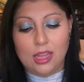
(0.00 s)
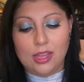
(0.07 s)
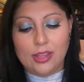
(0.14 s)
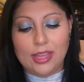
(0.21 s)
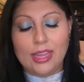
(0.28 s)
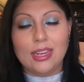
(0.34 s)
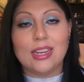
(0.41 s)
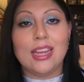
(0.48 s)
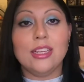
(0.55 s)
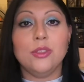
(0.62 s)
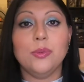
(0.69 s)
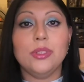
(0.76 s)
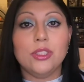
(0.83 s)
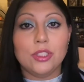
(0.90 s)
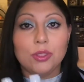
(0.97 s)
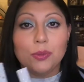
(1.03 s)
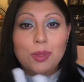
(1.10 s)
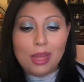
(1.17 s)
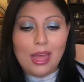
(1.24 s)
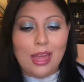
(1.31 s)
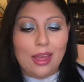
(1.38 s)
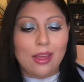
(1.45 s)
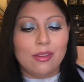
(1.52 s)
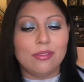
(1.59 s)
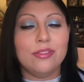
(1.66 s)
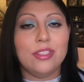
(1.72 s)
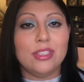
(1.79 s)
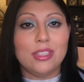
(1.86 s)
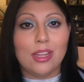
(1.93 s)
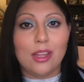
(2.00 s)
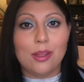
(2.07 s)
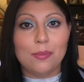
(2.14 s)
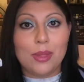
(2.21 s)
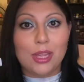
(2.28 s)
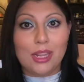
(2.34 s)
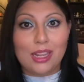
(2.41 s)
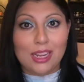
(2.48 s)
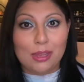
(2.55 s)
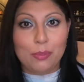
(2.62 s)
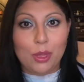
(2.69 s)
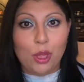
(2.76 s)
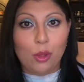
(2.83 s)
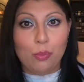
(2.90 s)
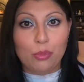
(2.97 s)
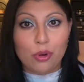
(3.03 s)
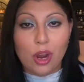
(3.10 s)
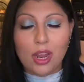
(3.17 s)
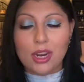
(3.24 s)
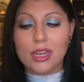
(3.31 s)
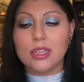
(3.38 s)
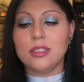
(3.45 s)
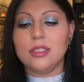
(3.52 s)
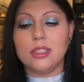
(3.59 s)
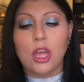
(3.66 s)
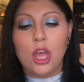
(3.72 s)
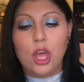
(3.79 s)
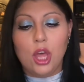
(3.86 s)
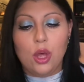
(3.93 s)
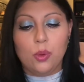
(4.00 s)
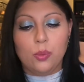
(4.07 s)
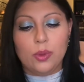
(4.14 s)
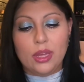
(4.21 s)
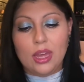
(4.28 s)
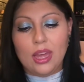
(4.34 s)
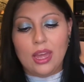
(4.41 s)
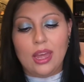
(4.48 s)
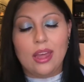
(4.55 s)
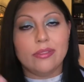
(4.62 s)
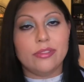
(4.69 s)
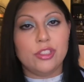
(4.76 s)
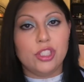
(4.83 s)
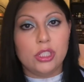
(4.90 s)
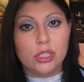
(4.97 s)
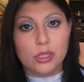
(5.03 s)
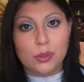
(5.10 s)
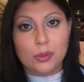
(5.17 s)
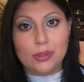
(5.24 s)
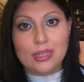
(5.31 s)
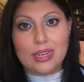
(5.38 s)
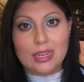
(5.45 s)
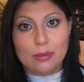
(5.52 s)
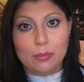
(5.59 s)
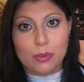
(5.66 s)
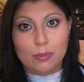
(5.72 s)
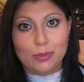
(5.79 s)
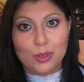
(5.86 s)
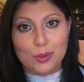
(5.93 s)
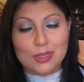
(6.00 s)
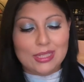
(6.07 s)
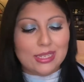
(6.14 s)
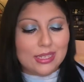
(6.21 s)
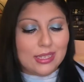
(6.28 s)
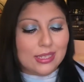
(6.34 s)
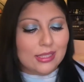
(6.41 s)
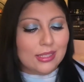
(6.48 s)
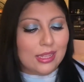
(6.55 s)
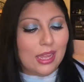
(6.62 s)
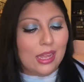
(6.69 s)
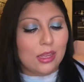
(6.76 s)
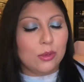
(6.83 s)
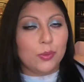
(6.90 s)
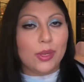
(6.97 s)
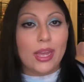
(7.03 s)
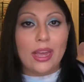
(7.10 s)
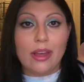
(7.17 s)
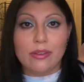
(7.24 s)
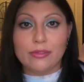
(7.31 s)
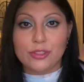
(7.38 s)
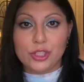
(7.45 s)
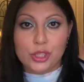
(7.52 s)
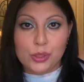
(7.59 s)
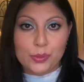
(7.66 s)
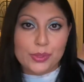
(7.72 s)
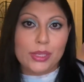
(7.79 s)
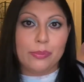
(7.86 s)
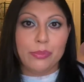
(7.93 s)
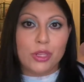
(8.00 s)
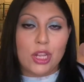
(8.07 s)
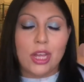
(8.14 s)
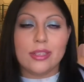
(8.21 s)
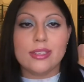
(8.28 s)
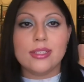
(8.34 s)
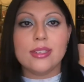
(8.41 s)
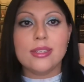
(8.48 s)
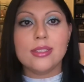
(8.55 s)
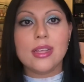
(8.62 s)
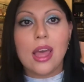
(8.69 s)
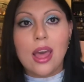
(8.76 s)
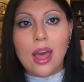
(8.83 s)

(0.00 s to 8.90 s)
Okay, next we do have some lip products. We have 2 lip mousses and we have 2 lip glosses.